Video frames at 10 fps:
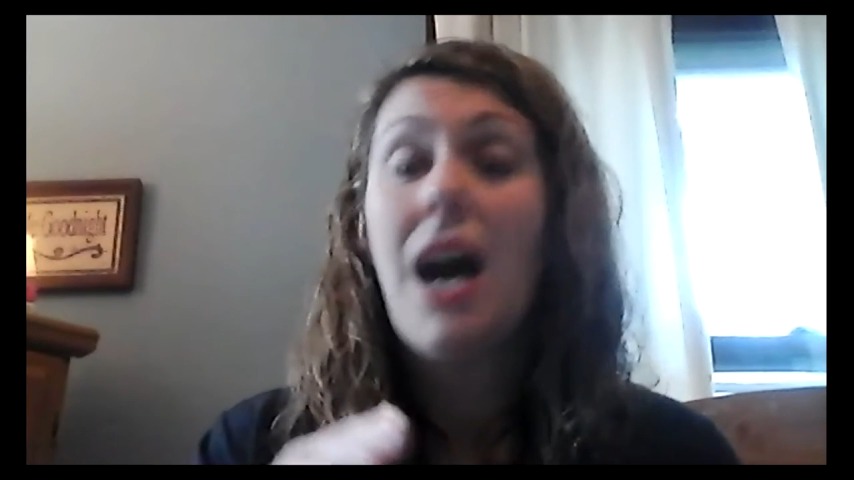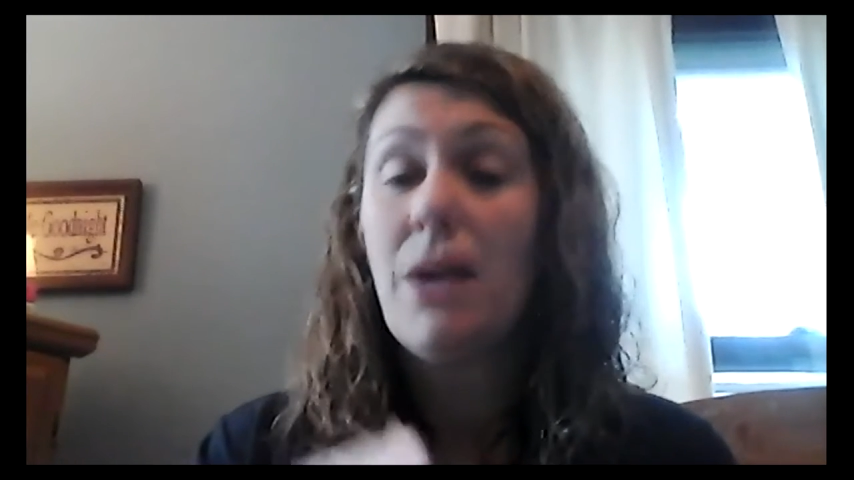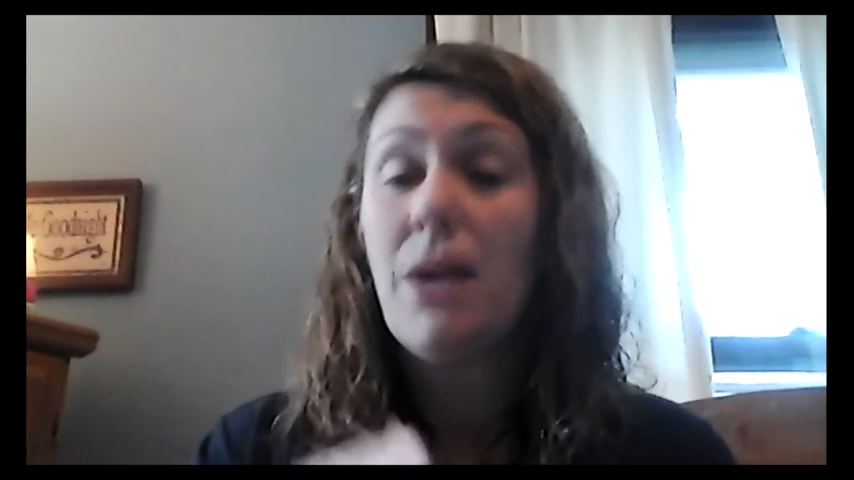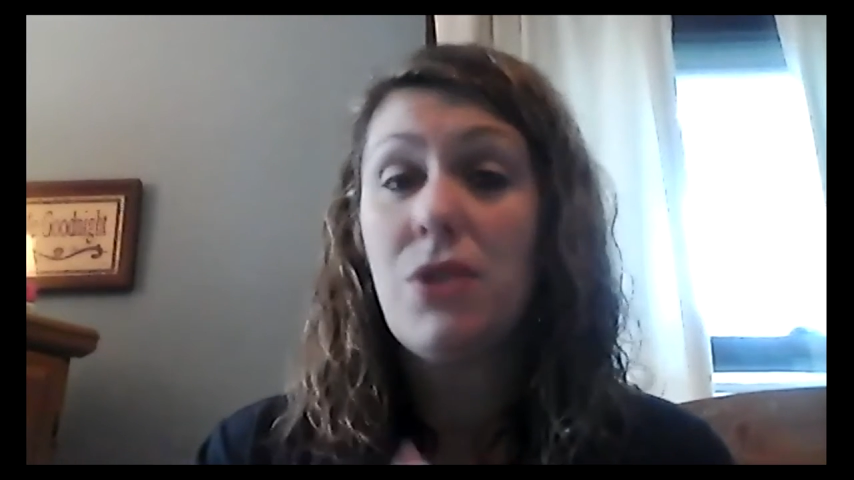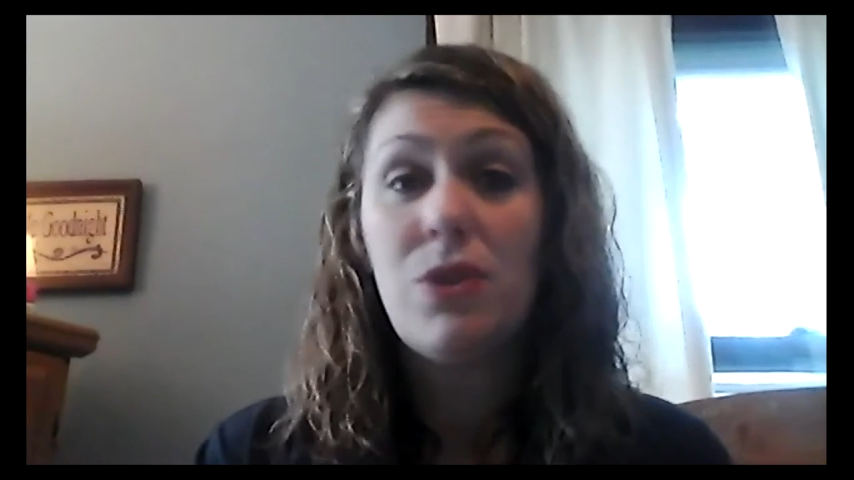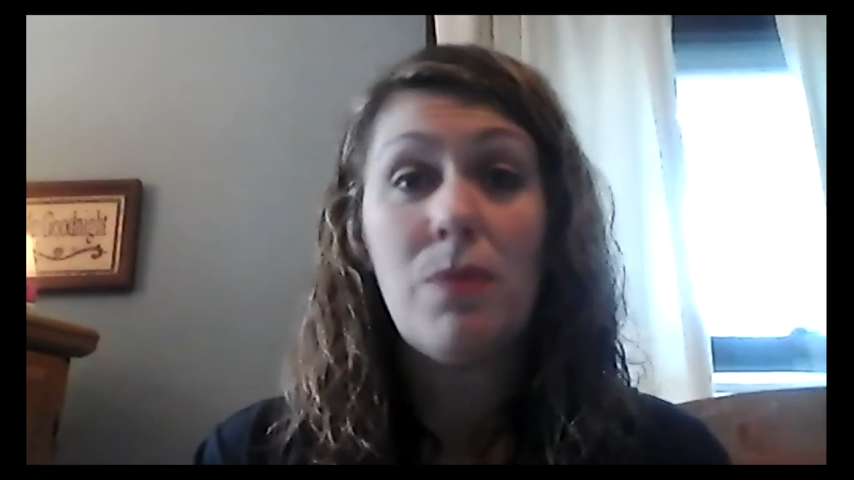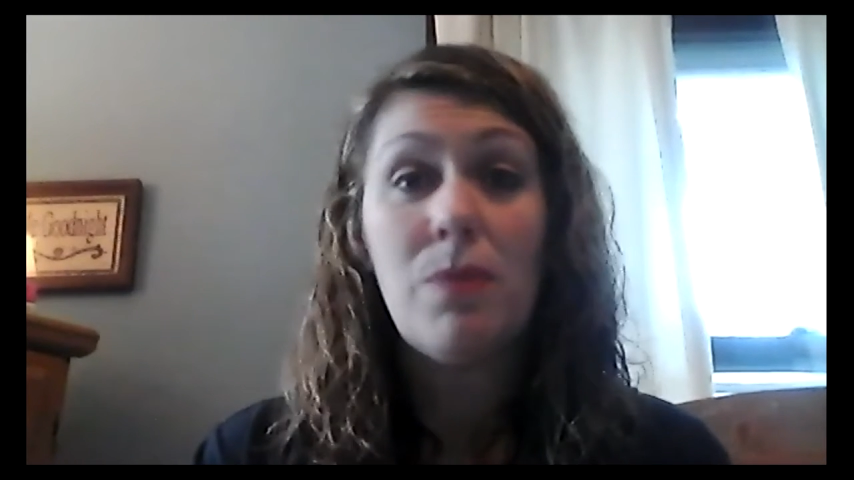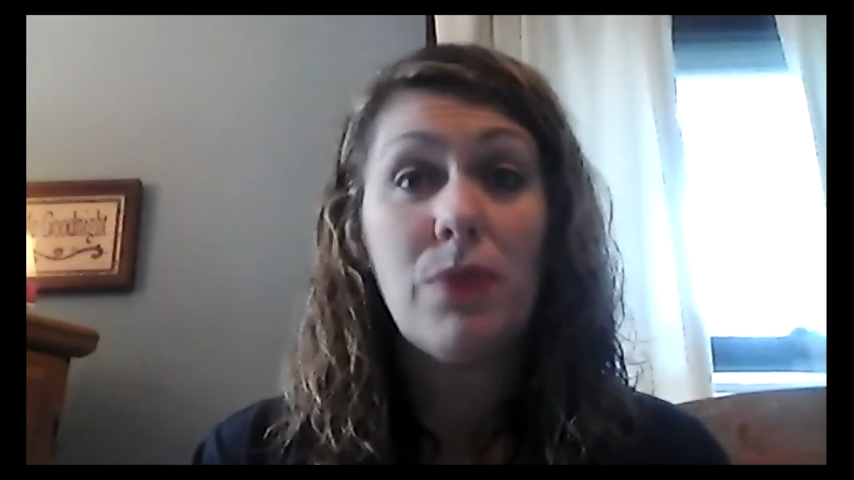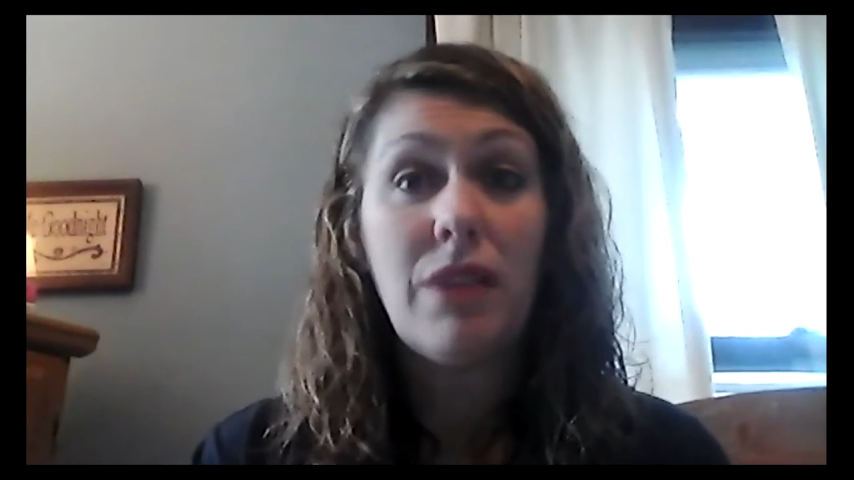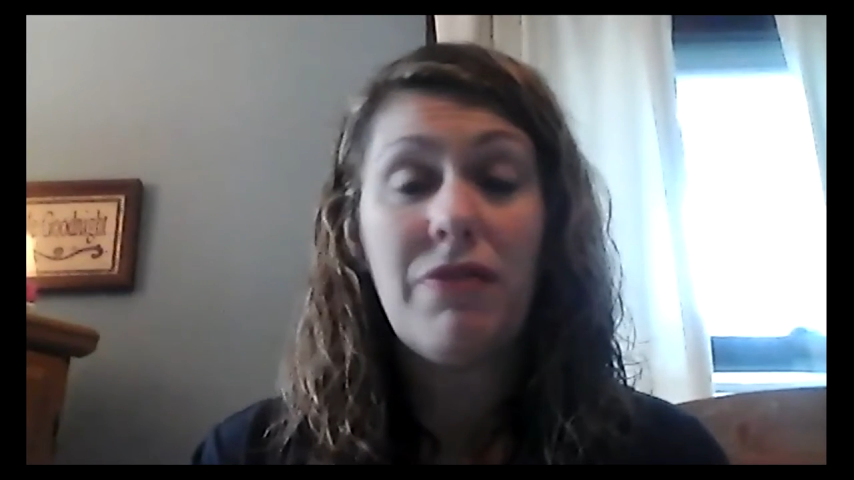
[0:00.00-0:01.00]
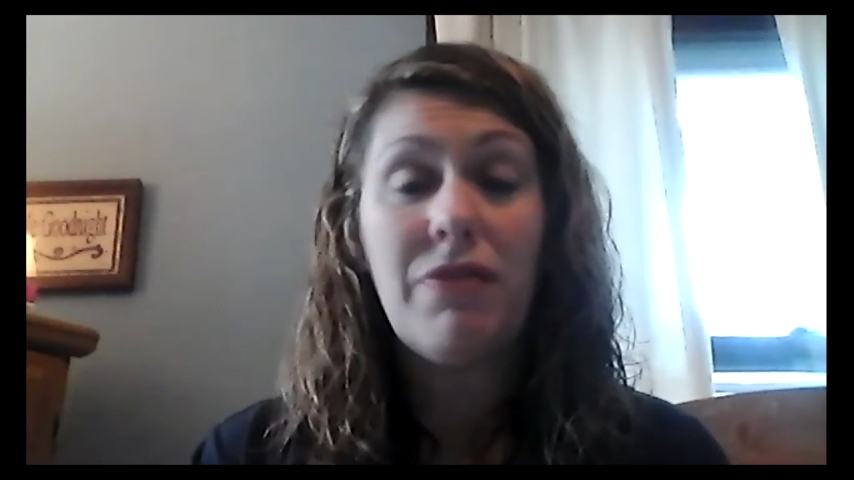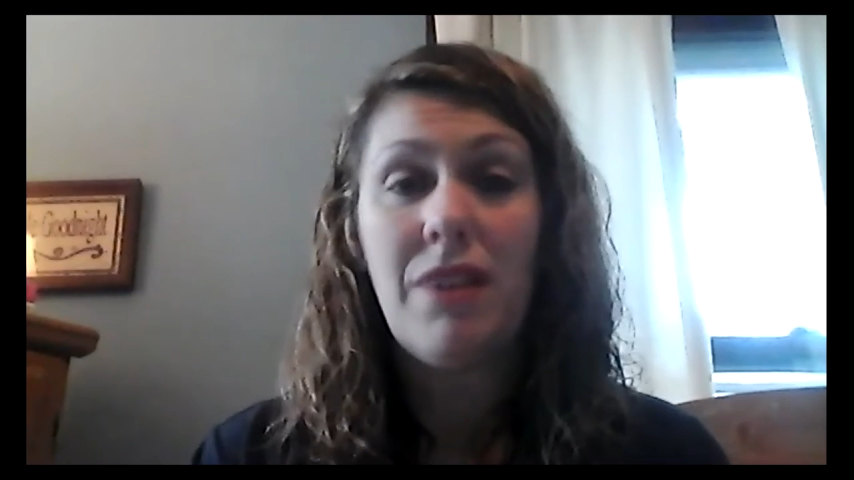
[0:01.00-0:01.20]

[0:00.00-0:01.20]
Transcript: I would do a brief,